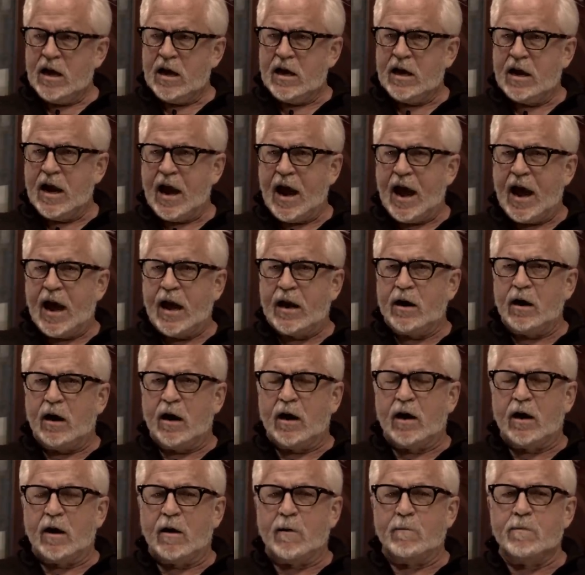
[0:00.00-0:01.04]
He had
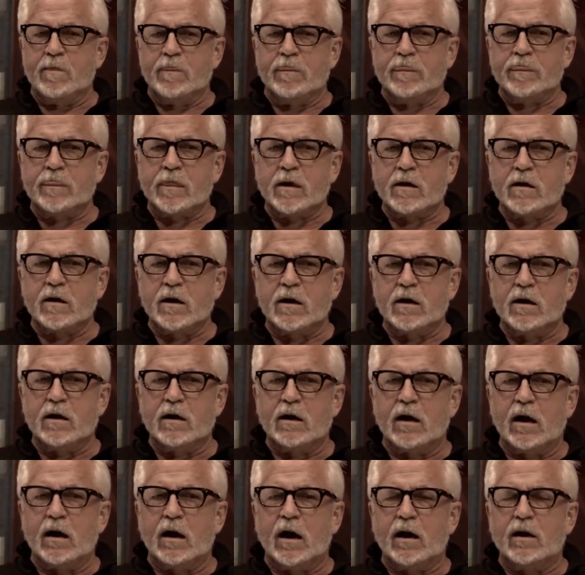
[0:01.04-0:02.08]
um,
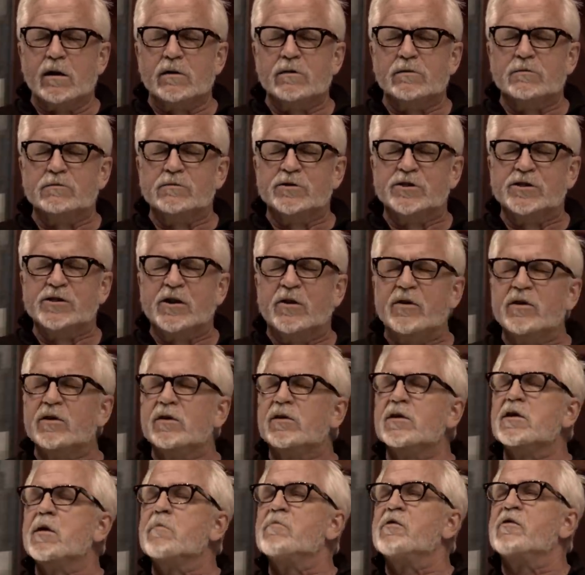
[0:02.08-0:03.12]

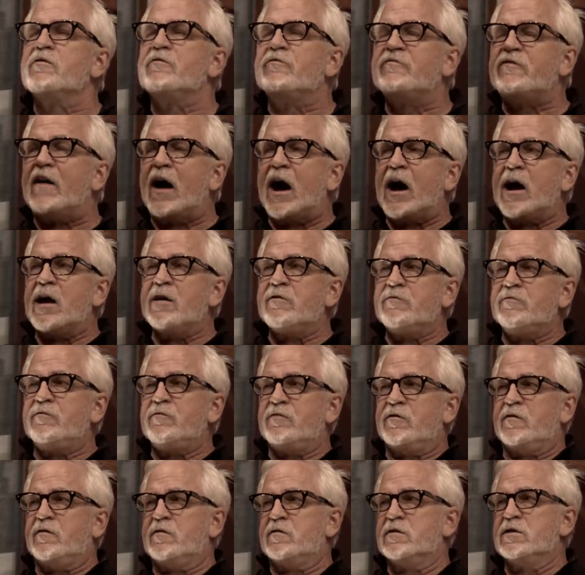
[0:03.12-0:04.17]
serial number five,
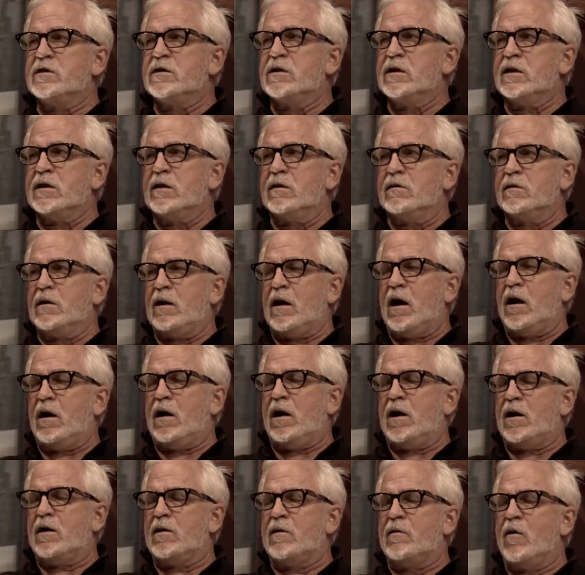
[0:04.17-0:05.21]

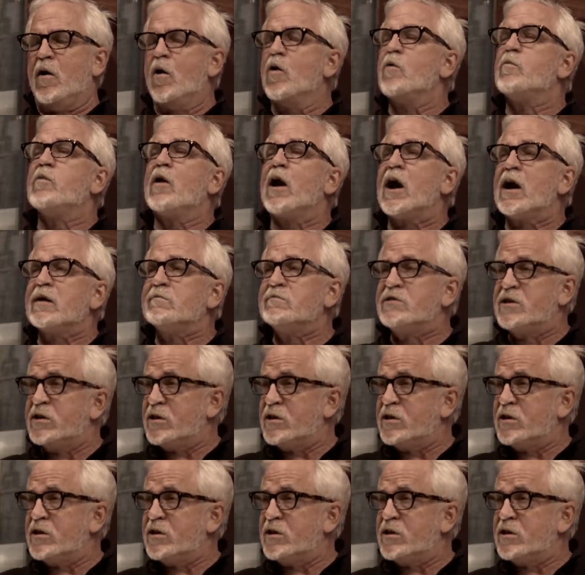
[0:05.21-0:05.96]
uh, Oberheim